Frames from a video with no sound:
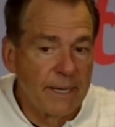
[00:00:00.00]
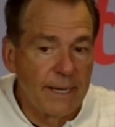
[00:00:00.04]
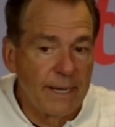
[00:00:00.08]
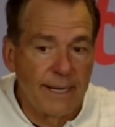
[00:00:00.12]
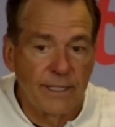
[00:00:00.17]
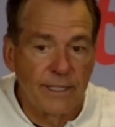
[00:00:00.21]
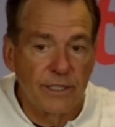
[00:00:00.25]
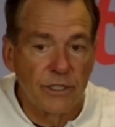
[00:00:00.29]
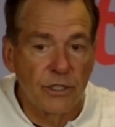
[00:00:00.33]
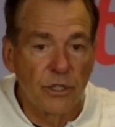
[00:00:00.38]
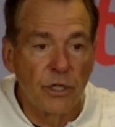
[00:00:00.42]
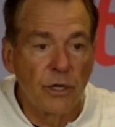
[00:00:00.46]

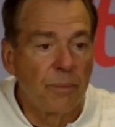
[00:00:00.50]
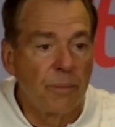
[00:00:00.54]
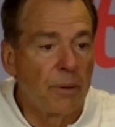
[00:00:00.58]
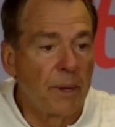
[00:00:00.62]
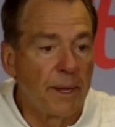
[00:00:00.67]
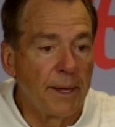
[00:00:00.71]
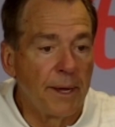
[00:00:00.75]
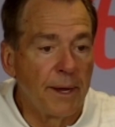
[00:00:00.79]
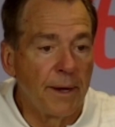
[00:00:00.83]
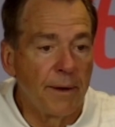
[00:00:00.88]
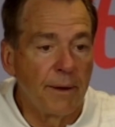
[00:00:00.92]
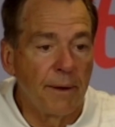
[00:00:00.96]
as good a
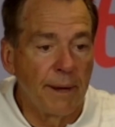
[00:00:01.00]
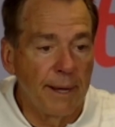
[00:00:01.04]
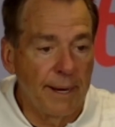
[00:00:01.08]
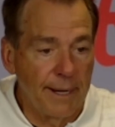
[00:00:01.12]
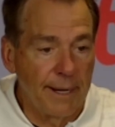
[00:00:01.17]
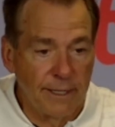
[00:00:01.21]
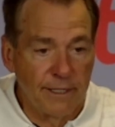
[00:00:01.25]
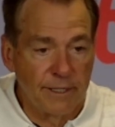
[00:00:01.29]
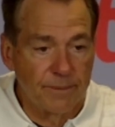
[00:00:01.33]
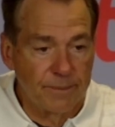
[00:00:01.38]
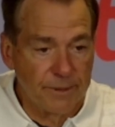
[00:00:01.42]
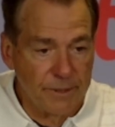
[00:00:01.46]
player at
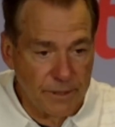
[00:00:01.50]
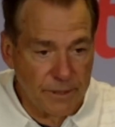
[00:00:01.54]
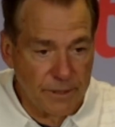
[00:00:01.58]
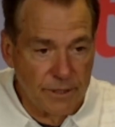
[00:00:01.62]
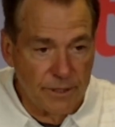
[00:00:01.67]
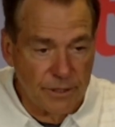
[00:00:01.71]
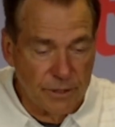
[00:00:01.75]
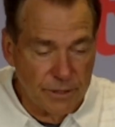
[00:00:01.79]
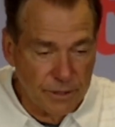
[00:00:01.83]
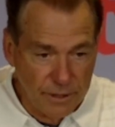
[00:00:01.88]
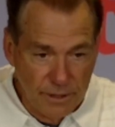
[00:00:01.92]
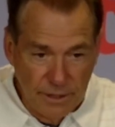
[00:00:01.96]
his
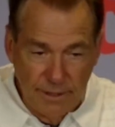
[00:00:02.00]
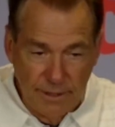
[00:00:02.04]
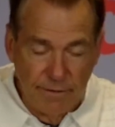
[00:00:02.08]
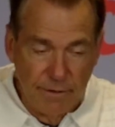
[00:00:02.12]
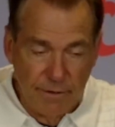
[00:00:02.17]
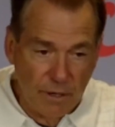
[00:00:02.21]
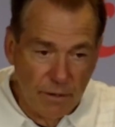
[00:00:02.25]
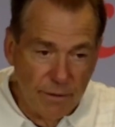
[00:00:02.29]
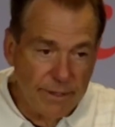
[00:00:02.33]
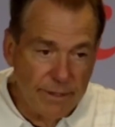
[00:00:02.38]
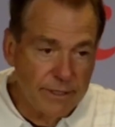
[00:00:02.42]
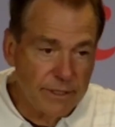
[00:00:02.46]
position, even
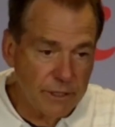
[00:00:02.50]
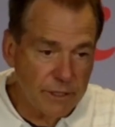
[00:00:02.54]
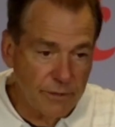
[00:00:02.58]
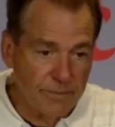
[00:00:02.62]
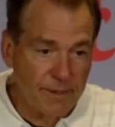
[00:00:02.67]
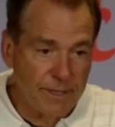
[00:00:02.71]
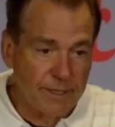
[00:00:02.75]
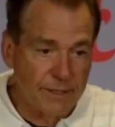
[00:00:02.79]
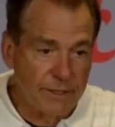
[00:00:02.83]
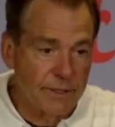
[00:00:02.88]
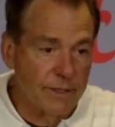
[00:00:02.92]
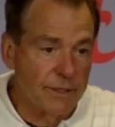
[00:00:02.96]
though he's a
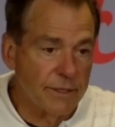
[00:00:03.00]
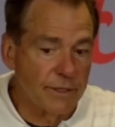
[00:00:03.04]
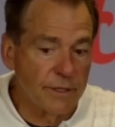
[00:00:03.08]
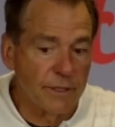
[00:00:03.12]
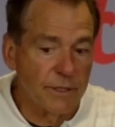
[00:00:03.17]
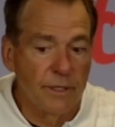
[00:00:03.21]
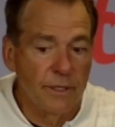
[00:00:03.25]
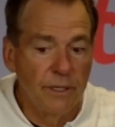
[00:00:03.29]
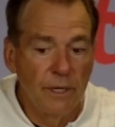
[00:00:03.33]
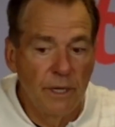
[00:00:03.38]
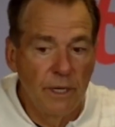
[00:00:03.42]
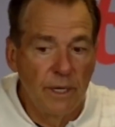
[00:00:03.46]
specialist,
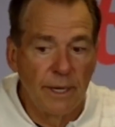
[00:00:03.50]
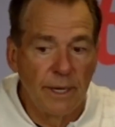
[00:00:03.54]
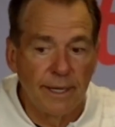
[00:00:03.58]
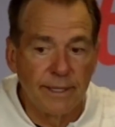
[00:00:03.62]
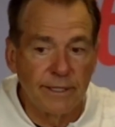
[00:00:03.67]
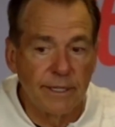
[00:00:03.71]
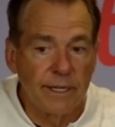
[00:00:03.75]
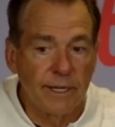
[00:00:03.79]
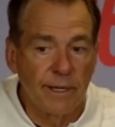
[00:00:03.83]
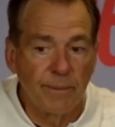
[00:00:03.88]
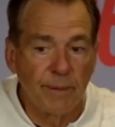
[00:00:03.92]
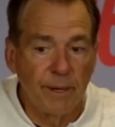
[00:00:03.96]

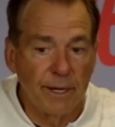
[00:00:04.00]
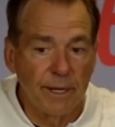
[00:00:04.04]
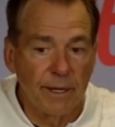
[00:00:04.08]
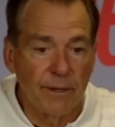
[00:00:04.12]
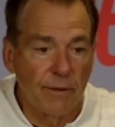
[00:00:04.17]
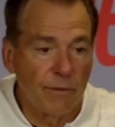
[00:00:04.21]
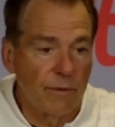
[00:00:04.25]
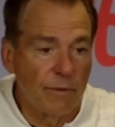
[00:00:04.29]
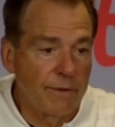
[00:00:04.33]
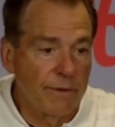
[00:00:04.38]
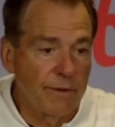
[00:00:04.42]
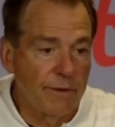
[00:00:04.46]
as anybody
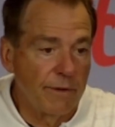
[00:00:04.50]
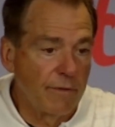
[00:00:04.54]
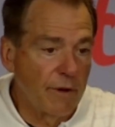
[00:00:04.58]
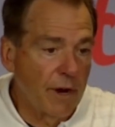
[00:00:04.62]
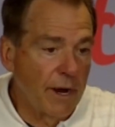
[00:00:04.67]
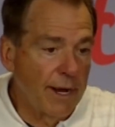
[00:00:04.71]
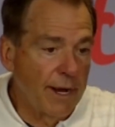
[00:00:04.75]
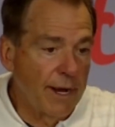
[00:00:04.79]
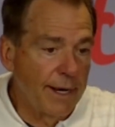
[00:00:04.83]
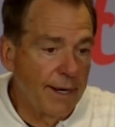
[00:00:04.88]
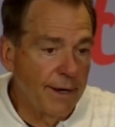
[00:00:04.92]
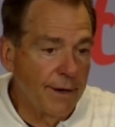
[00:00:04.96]
that we've ever
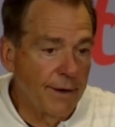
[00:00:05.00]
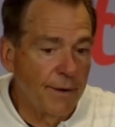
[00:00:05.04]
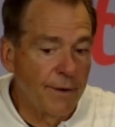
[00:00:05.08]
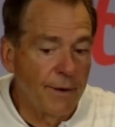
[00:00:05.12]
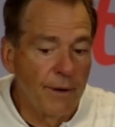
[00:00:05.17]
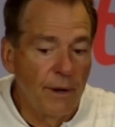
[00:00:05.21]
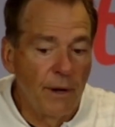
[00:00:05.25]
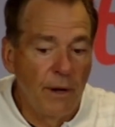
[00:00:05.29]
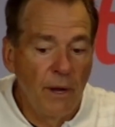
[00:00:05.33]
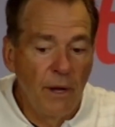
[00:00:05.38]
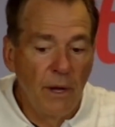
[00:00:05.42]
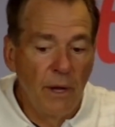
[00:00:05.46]
had
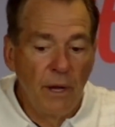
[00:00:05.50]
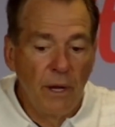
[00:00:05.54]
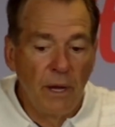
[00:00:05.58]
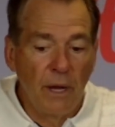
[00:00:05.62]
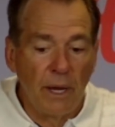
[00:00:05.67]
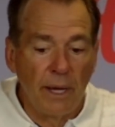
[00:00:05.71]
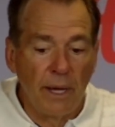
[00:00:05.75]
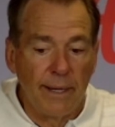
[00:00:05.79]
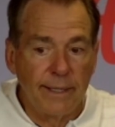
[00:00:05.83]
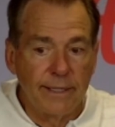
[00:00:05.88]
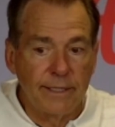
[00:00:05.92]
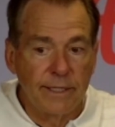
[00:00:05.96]
here.
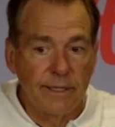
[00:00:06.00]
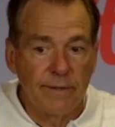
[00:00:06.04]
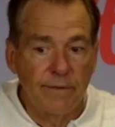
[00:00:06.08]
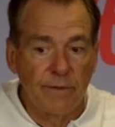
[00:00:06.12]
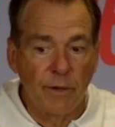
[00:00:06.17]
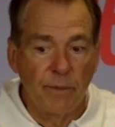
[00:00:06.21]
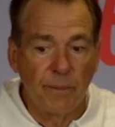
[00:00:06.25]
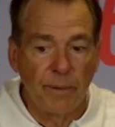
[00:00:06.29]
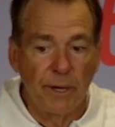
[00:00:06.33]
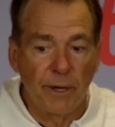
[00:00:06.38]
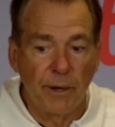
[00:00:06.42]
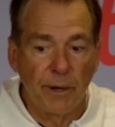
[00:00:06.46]
And he's
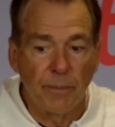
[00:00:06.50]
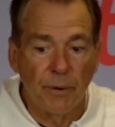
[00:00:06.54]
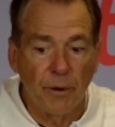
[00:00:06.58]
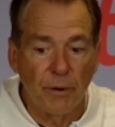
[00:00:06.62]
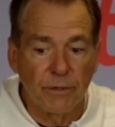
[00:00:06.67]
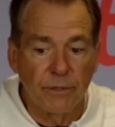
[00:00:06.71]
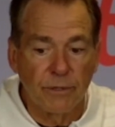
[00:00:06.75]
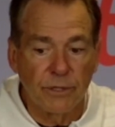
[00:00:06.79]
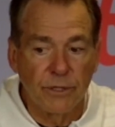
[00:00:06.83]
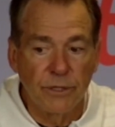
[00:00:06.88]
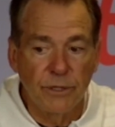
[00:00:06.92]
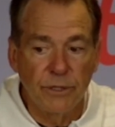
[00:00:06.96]
even a better
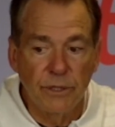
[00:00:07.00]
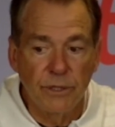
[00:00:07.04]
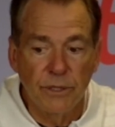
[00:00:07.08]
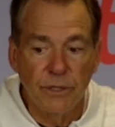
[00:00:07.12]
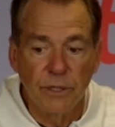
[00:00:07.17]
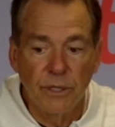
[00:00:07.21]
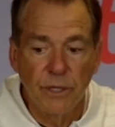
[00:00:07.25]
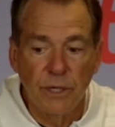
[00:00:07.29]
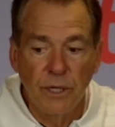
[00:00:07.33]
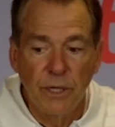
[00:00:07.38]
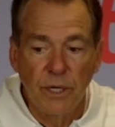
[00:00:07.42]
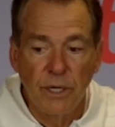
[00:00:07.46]
person.
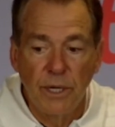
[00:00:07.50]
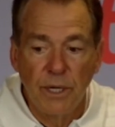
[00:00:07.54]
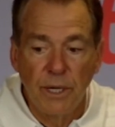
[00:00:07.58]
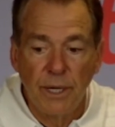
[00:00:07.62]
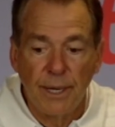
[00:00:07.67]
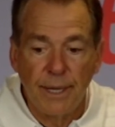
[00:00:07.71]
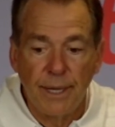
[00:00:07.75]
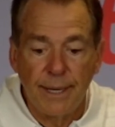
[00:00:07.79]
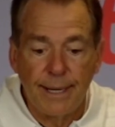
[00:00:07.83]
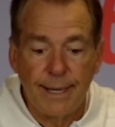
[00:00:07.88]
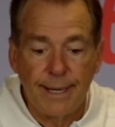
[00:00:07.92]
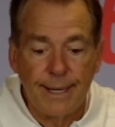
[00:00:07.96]

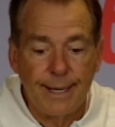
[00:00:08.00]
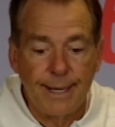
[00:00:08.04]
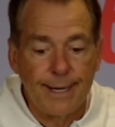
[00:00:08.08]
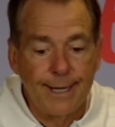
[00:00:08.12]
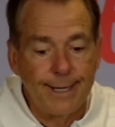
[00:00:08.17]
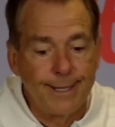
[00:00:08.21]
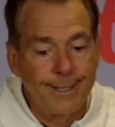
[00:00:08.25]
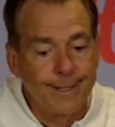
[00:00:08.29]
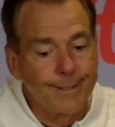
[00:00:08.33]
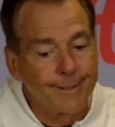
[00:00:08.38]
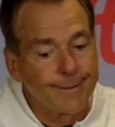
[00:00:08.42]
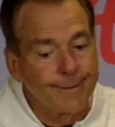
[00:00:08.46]

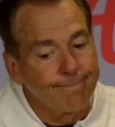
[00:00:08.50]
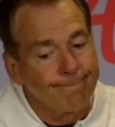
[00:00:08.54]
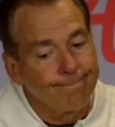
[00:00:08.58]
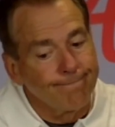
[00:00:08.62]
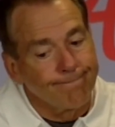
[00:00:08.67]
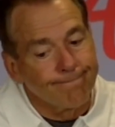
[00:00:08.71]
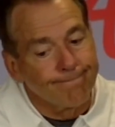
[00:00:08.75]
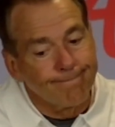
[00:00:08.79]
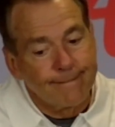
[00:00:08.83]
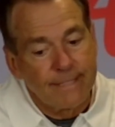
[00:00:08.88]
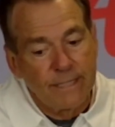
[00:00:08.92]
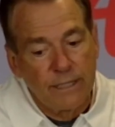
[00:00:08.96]
And,
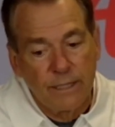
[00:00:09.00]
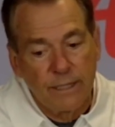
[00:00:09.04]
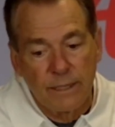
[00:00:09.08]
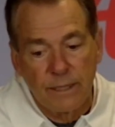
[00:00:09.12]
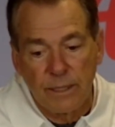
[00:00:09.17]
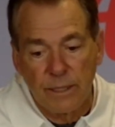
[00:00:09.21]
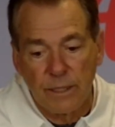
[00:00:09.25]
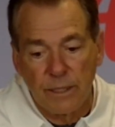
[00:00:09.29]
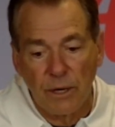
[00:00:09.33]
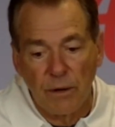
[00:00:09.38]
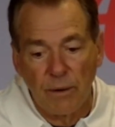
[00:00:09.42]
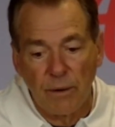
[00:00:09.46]

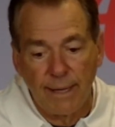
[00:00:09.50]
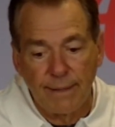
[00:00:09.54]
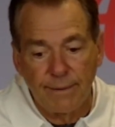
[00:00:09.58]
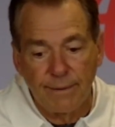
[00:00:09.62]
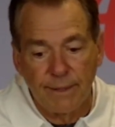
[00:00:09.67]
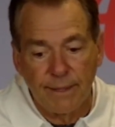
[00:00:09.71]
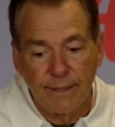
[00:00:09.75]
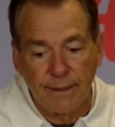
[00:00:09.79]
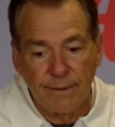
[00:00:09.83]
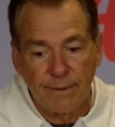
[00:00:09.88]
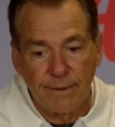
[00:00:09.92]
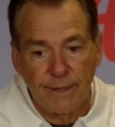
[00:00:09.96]
you know, I
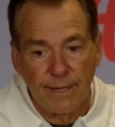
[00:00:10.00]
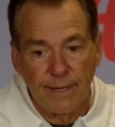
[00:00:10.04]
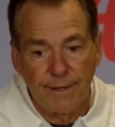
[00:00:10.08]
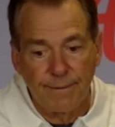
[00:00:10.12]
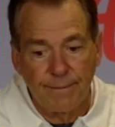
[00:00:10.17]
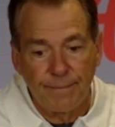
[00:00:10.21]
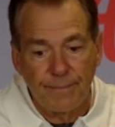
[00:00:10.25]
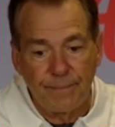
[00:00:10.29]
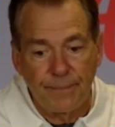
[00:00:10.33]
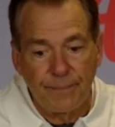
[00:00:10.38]
think that